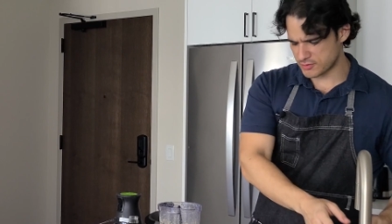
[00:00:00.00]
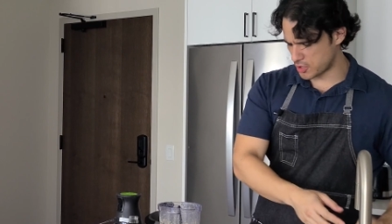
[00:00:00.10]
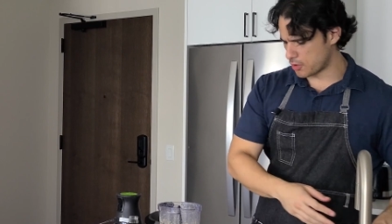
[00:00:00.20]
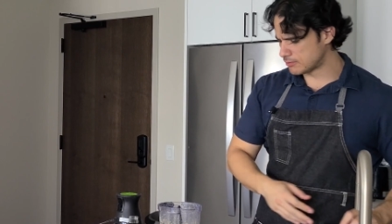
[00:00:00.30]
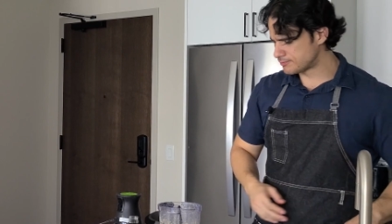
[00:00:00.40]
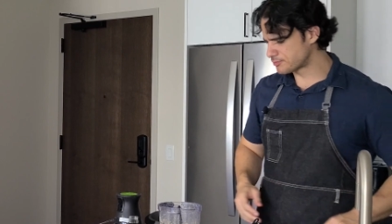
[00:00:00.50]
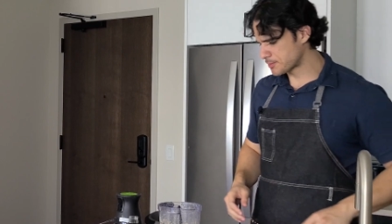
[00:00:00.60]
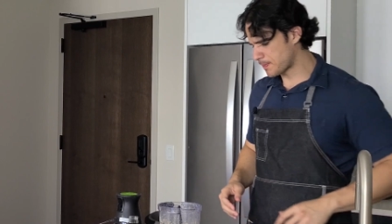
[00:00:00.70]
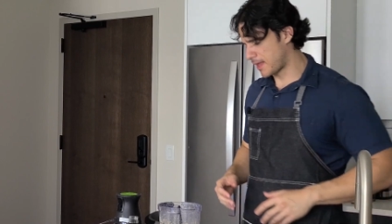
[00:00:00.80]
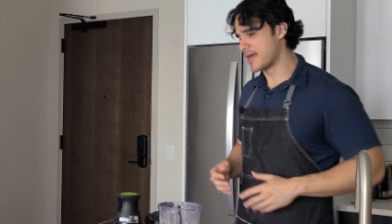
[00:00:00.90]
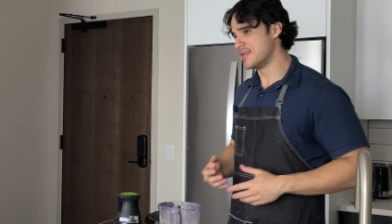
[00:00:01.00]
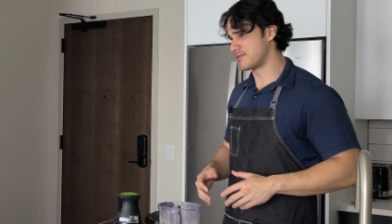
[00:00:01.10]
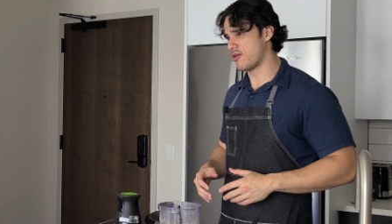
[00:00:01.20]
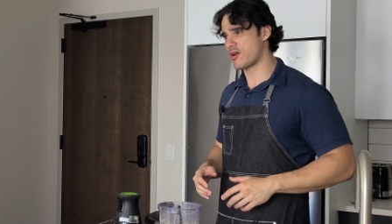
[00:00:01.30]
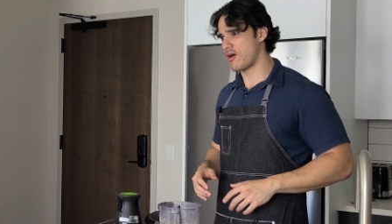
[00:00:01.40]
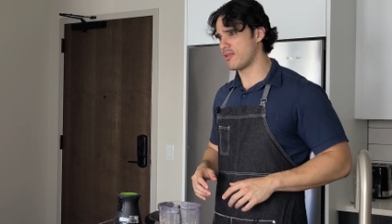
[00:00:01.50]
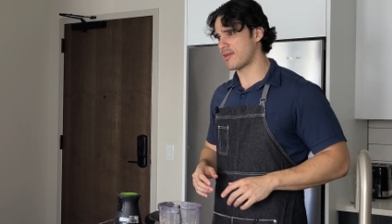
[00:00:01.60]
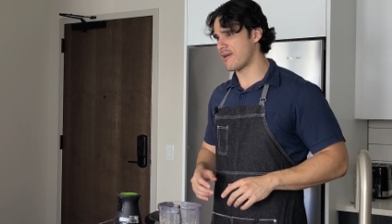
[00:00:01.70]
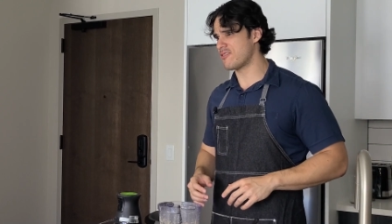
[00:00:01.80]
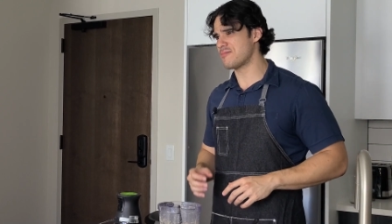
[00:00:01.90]
So it is very
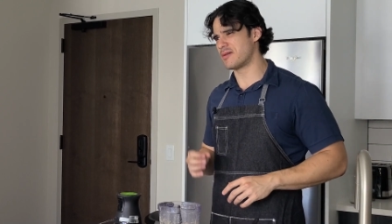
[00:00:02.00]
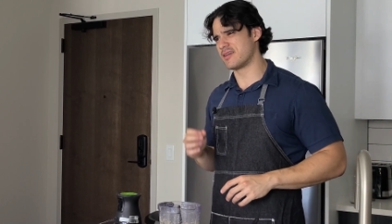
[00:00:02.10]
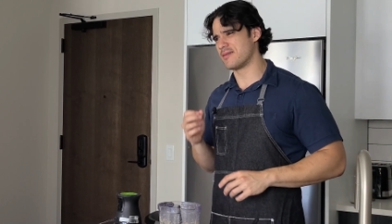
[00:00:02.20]
garlic heavy, but